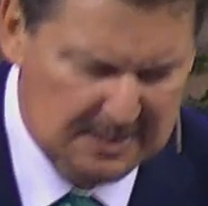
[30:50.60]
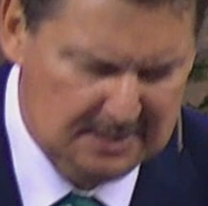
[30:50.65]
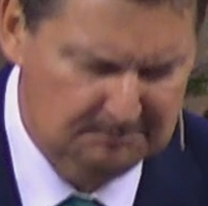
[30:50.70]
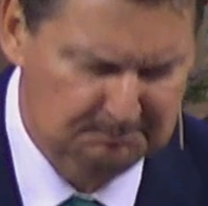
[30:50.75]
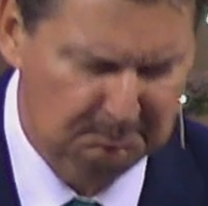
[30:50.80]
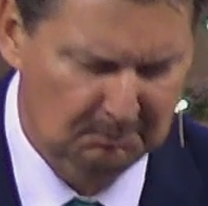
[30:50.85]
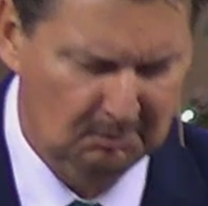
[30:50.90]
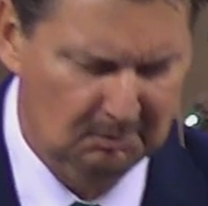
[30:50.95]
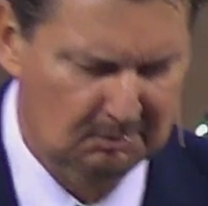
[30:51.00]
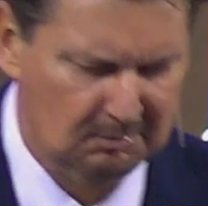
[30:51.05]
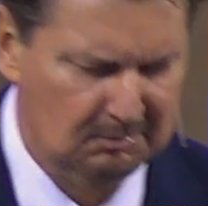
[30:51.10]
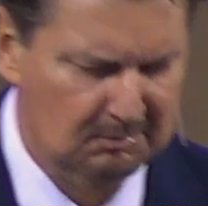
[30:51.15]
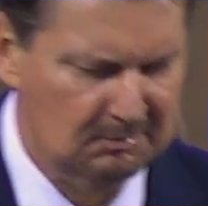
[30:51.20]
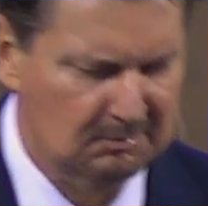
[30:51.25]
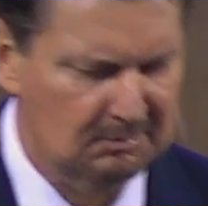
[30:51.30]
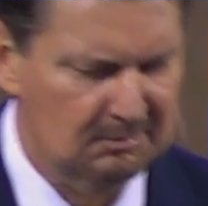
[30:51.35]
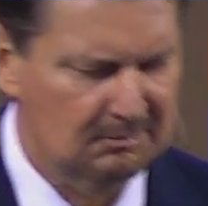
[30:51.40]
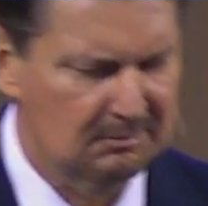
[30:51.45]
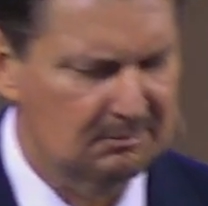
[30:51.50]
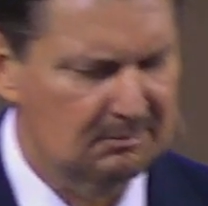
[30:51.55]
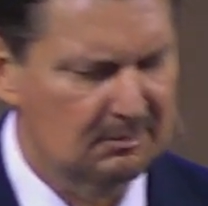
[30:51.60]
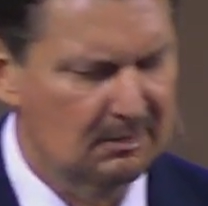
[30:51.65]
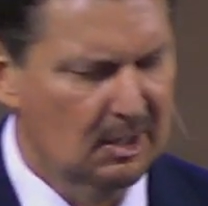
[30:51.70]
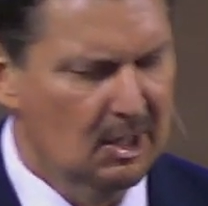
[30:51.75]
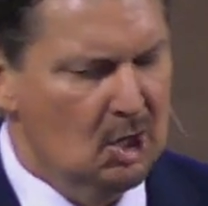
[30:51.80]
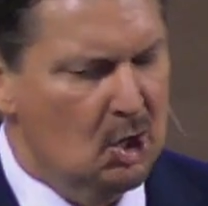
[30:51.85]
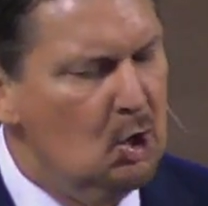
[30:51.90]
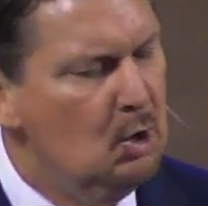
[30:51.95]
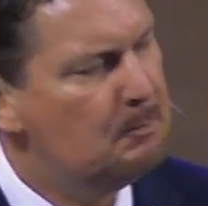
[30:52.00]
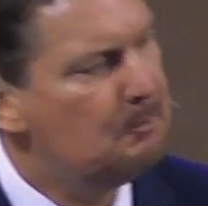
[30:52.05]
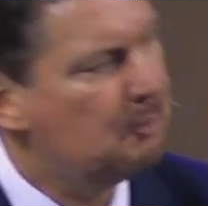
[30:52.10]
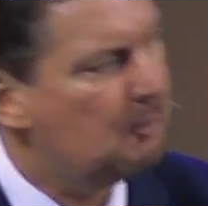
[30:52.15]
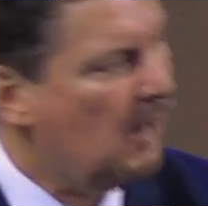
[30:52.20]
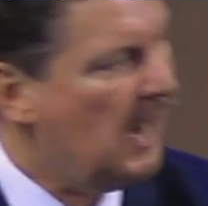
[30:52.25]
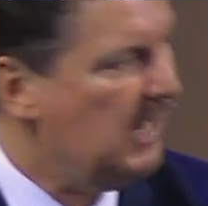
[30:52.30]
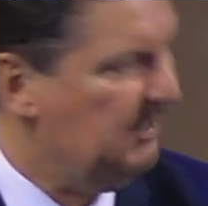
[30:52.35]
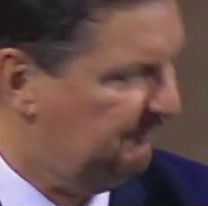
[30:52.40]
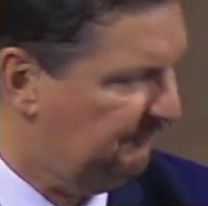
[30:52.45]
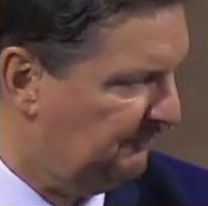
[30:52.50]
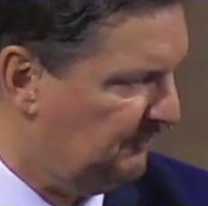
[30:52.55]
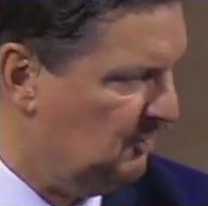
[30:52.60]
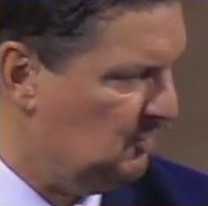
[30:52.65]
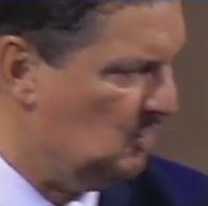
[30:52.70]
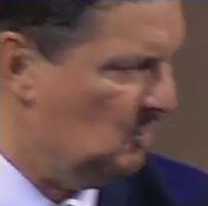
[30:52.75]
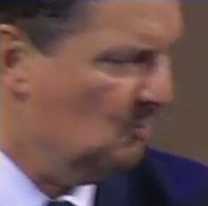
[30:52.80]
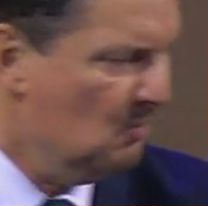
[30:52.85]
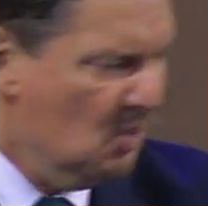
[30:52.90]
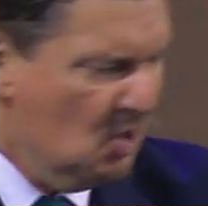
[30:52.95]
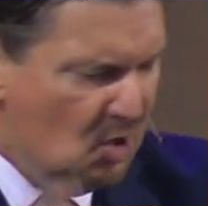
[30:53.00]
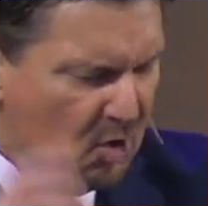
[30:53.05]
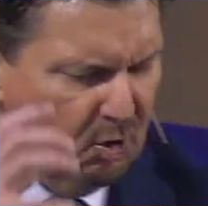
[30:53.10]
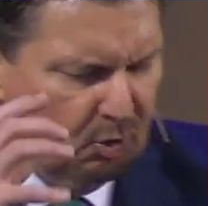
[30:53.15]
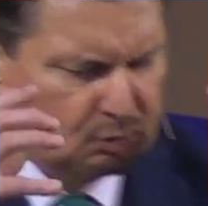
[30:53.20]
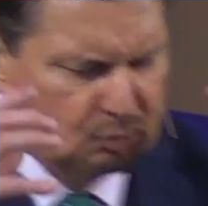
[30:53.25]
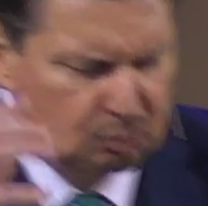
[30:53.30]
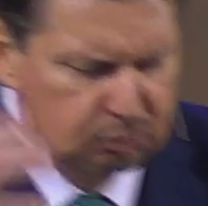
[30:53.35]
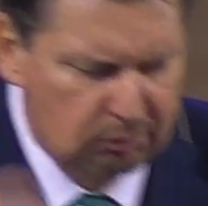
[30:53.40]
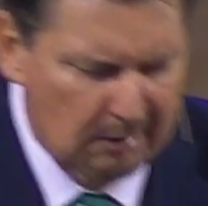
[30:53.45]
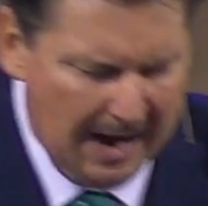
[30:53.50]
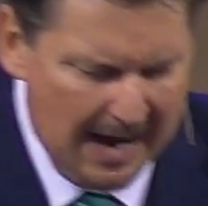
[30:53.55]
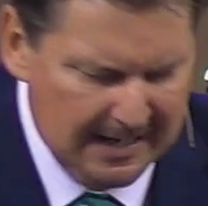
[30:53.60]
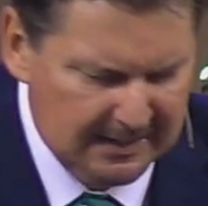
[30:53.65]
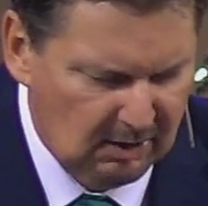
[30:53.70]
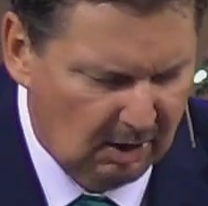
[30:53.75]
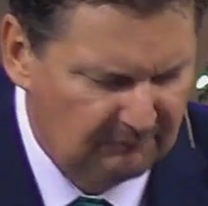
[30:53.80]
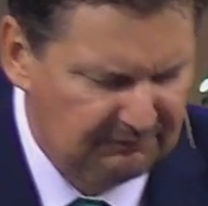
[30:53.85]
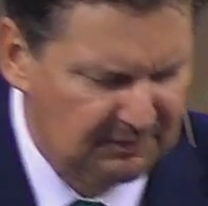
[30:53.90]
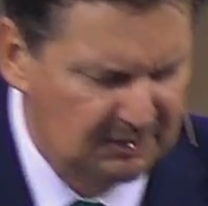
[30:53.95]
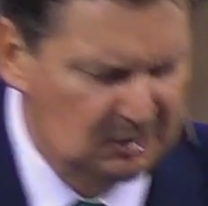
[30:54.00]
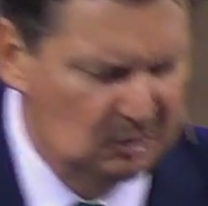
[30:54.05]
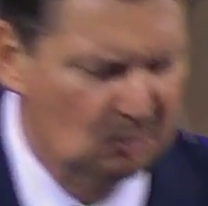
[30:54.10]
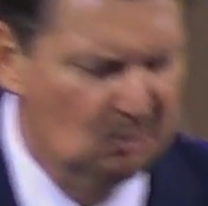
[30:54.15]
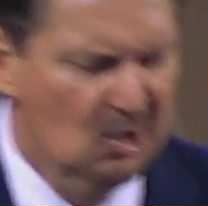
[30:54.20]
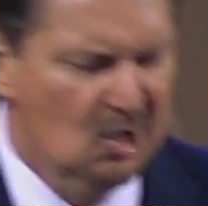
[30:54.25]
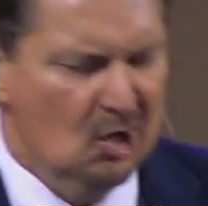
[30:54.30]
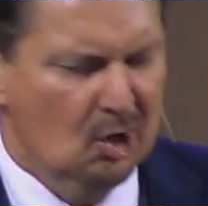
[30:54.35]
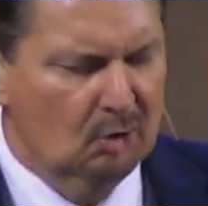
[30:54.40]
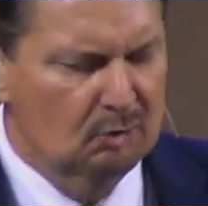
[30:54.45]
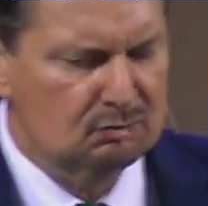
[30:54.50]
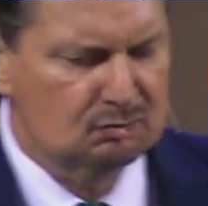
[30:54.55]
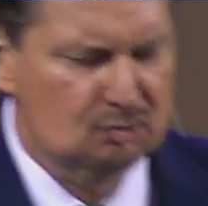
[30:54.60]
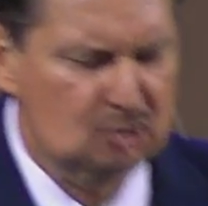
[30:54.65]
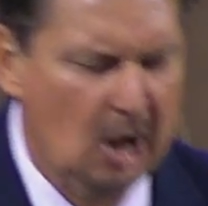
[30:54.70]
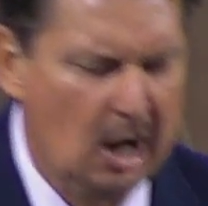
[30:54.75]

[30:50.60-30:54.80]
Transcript: people. Who prayed for you? Who cried over you? Who